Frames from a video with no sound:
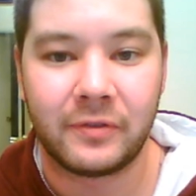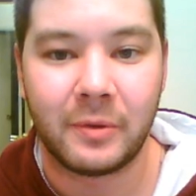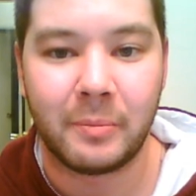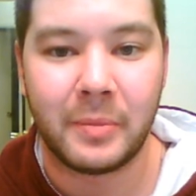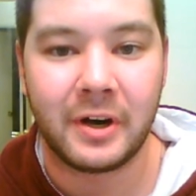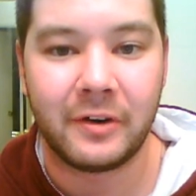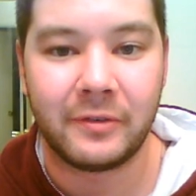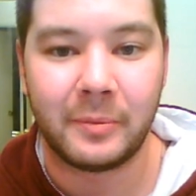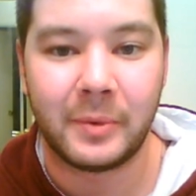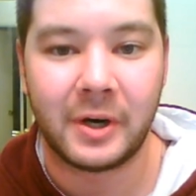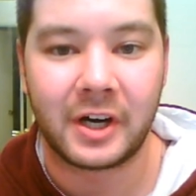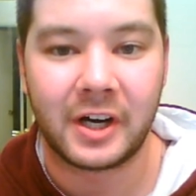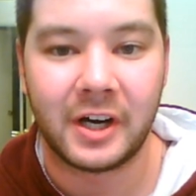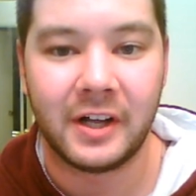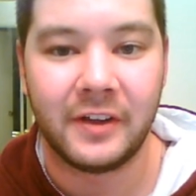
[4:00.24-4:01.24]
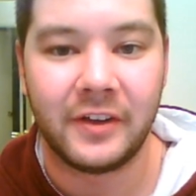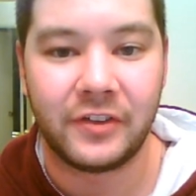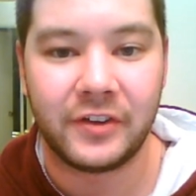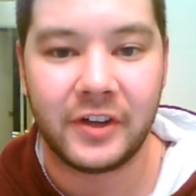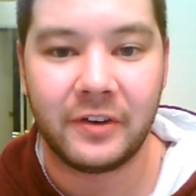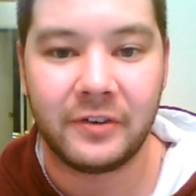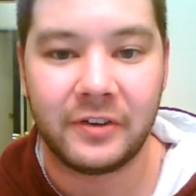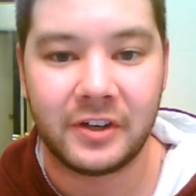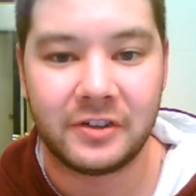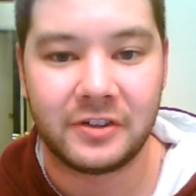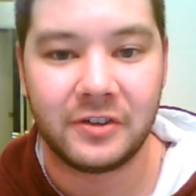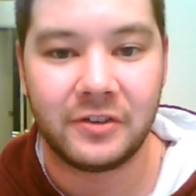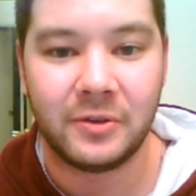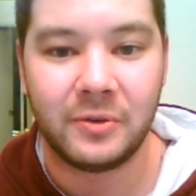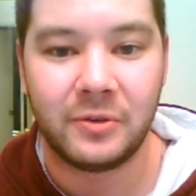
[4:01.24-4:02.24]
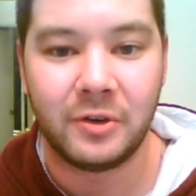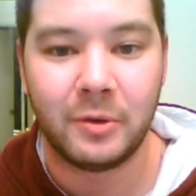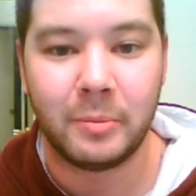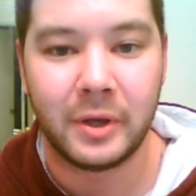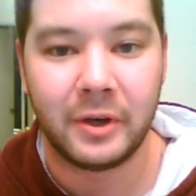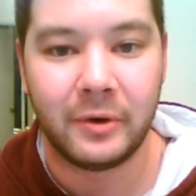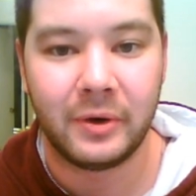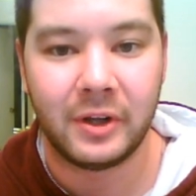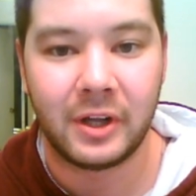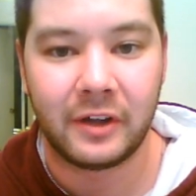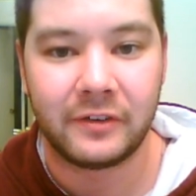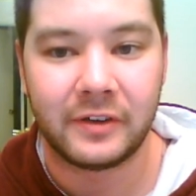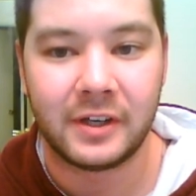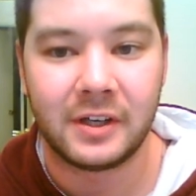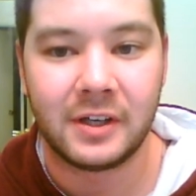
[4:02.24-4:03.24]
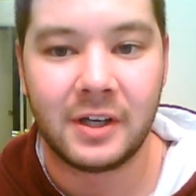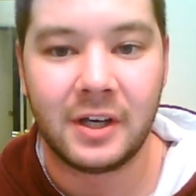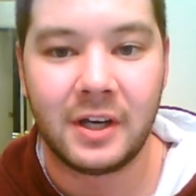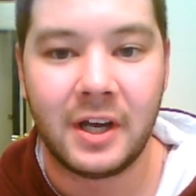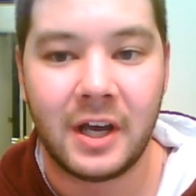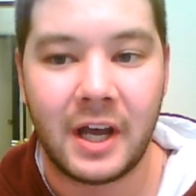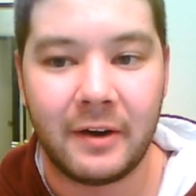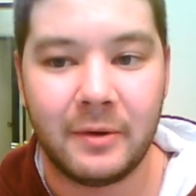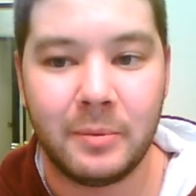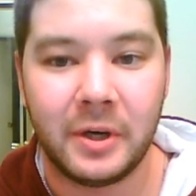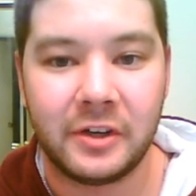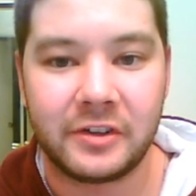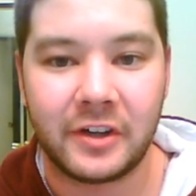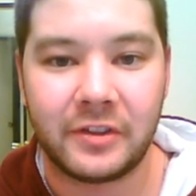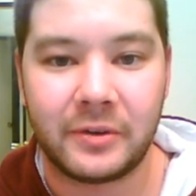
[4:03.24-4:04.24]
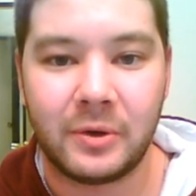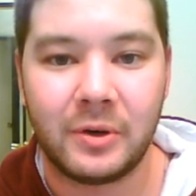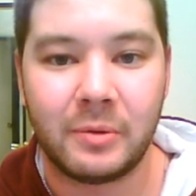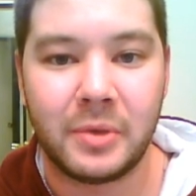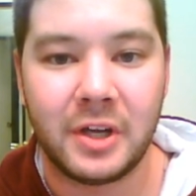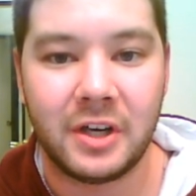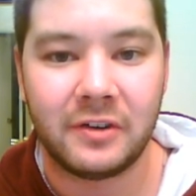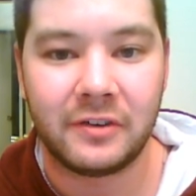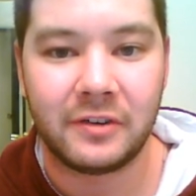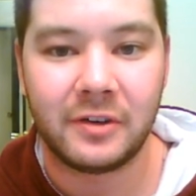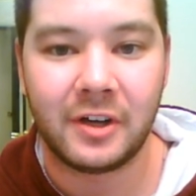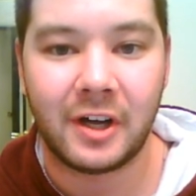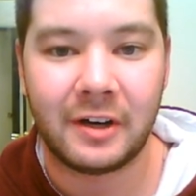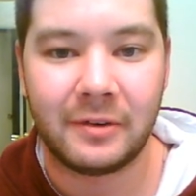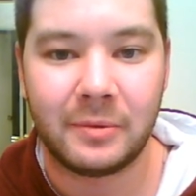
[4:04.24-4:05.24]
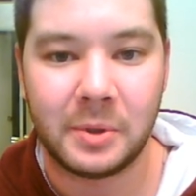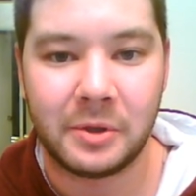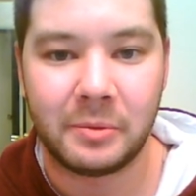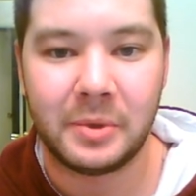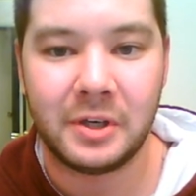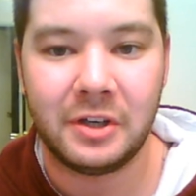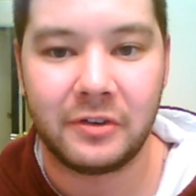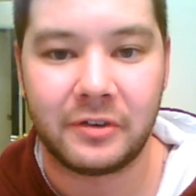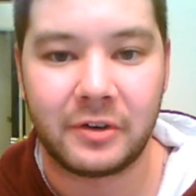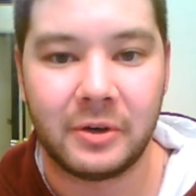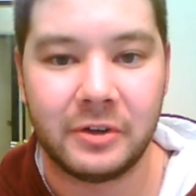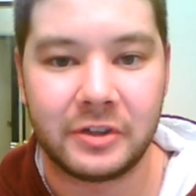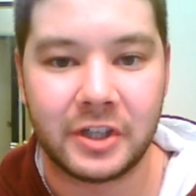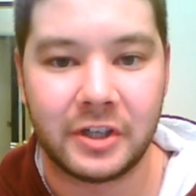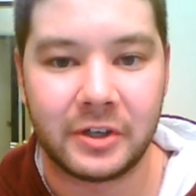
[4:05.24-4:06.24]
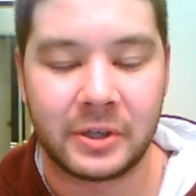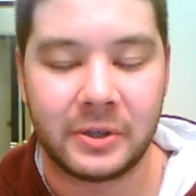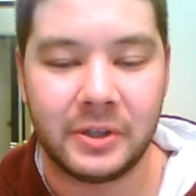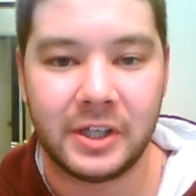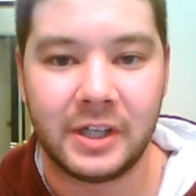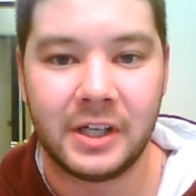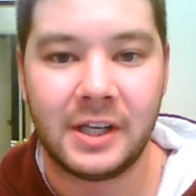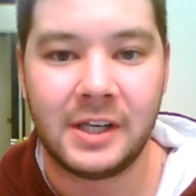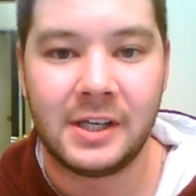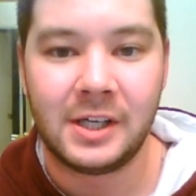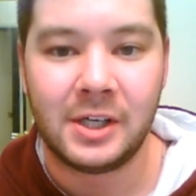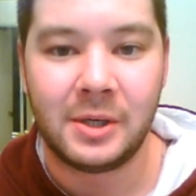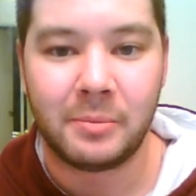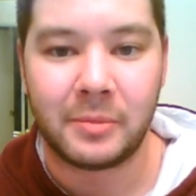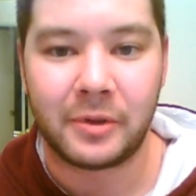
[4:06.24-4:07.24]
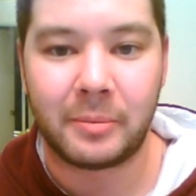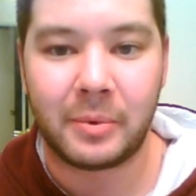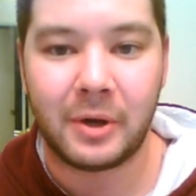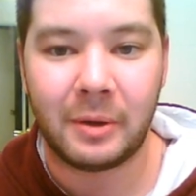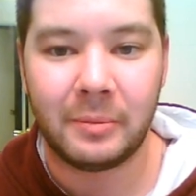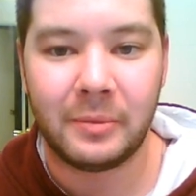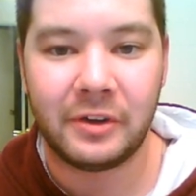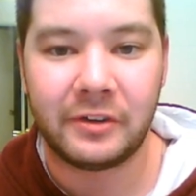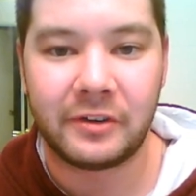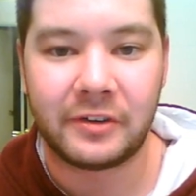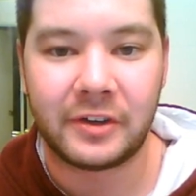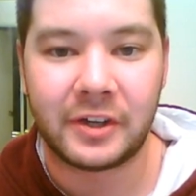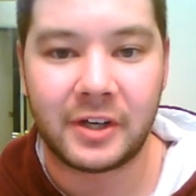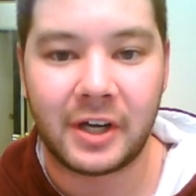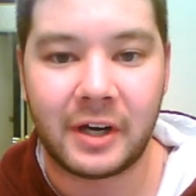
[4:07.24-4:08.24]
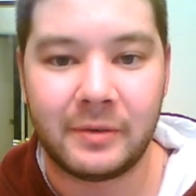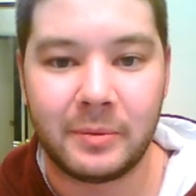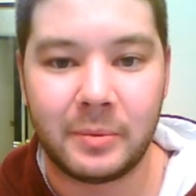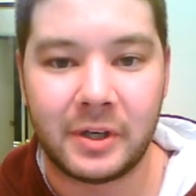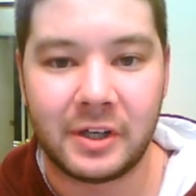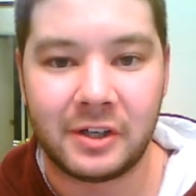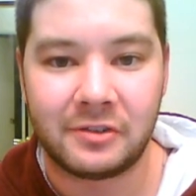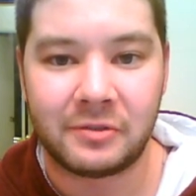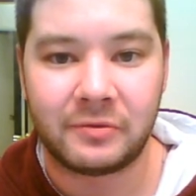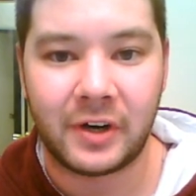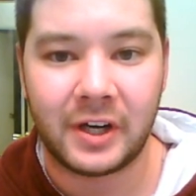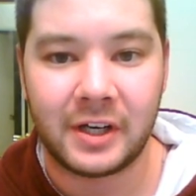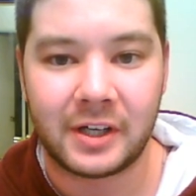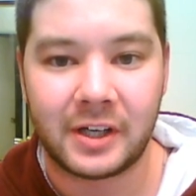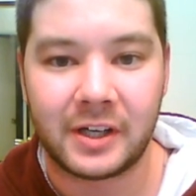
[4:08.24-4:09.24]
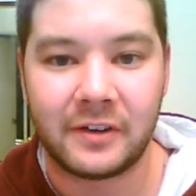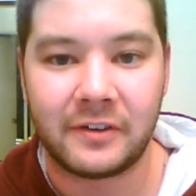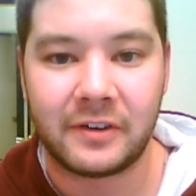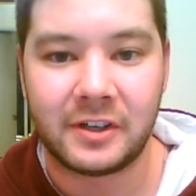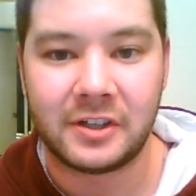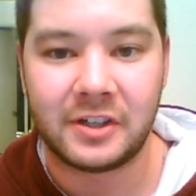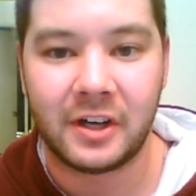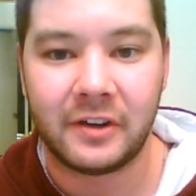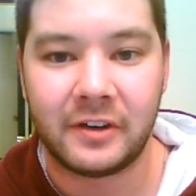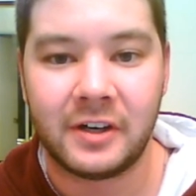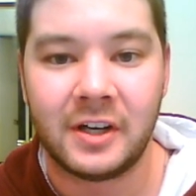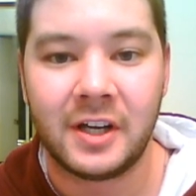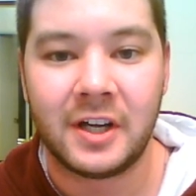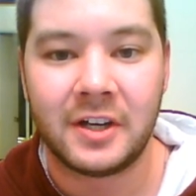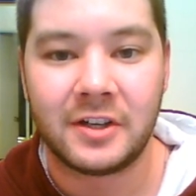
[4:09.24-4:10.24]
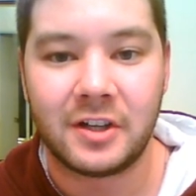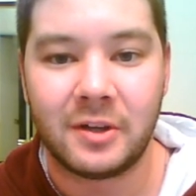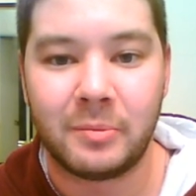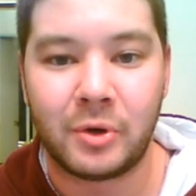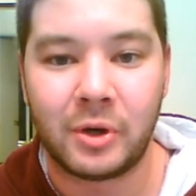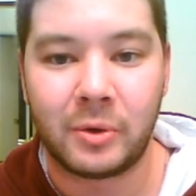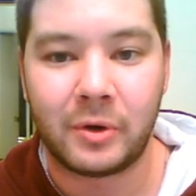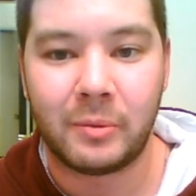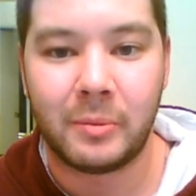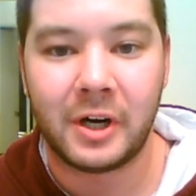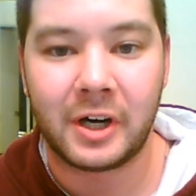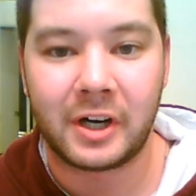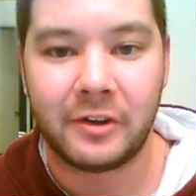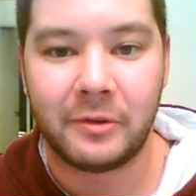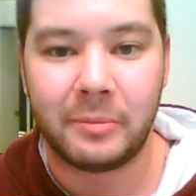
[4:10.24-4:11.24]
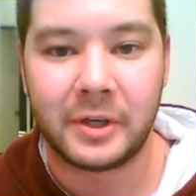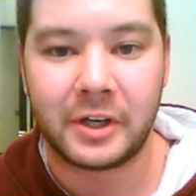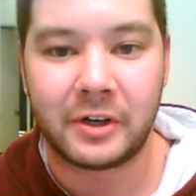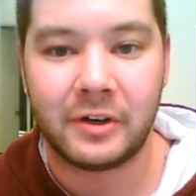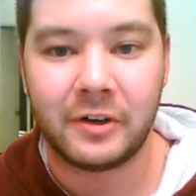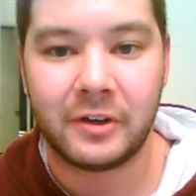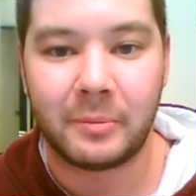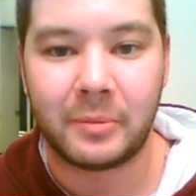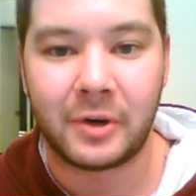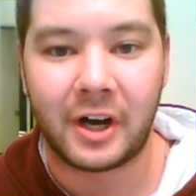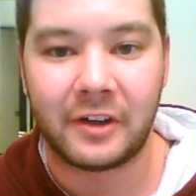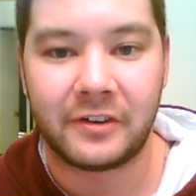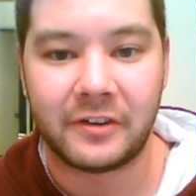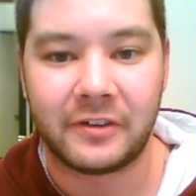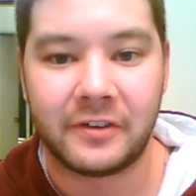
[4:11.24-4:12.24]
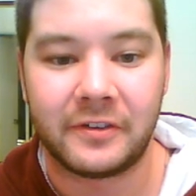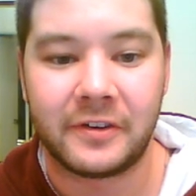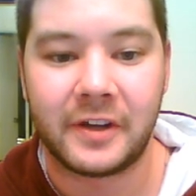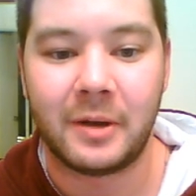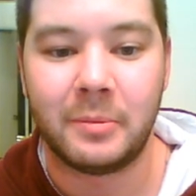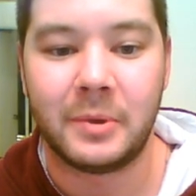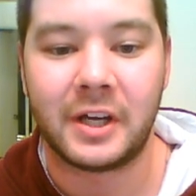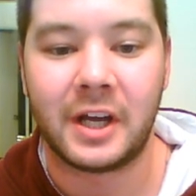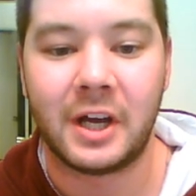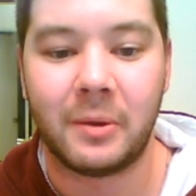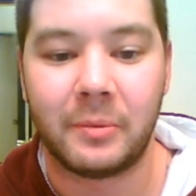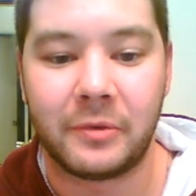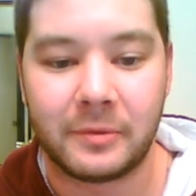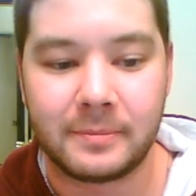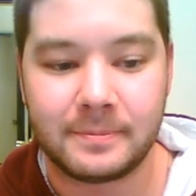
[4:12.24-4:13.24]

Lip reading: the better of America, and that the other side's just too stupid to realize it. Everybody's got their own opinions, and not everybody's opinions are always going to agree. But the problem is that everybody is fighting against each other to the point where America is being hurt in the process instead of being helped.